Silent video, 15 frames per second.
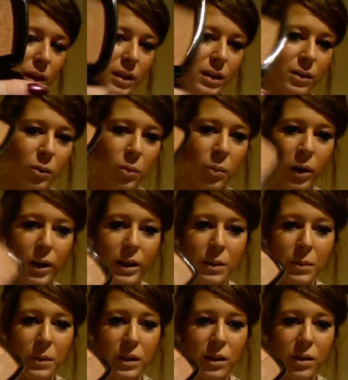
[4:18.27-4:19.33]
this
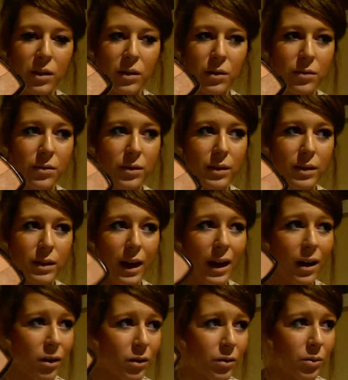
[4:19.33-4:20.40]
reminds me of the
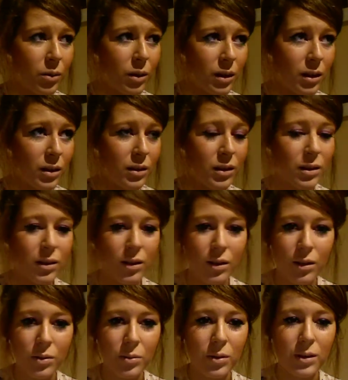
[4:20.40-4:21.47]
e.l.f. one, the NARS